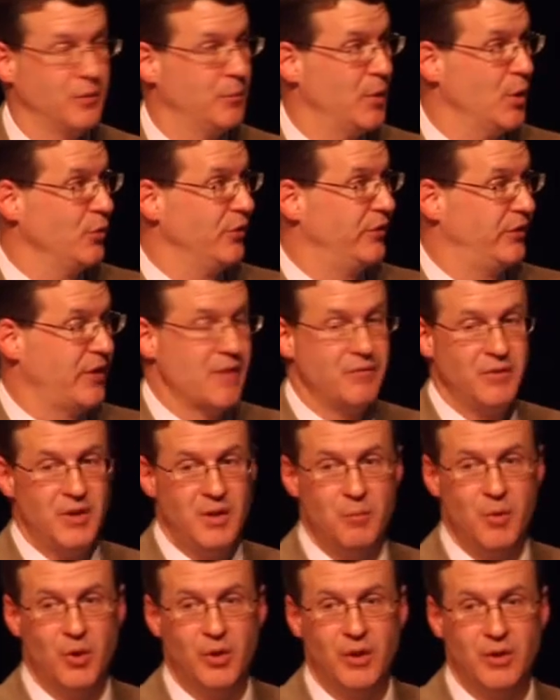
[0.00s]
about
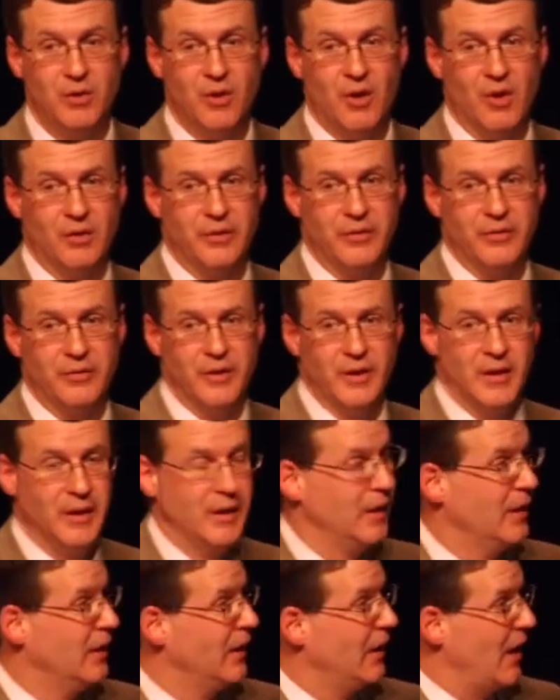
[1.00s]
$70 million.
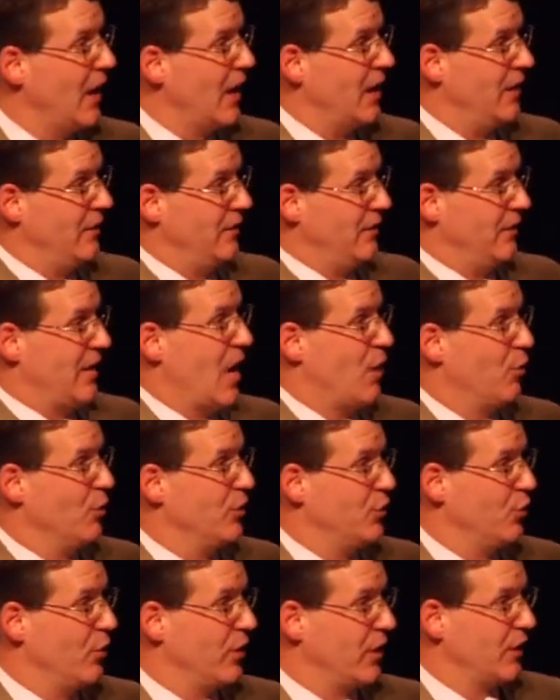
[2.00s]
And now we're
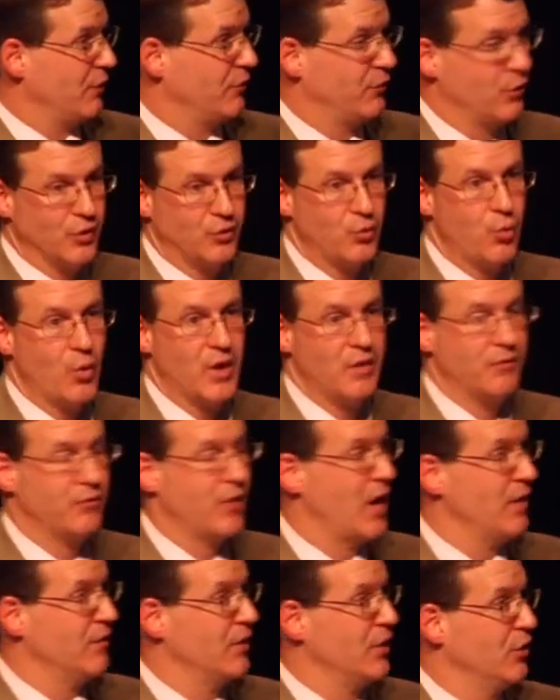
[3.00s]
doing it for
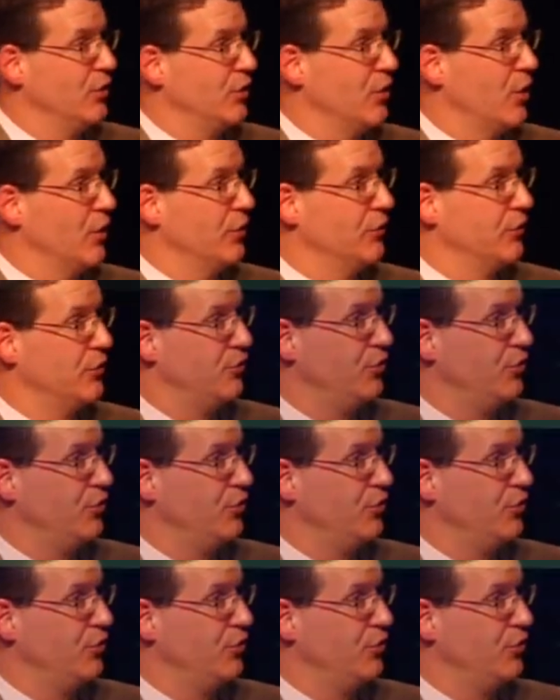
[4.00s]
$2,500 a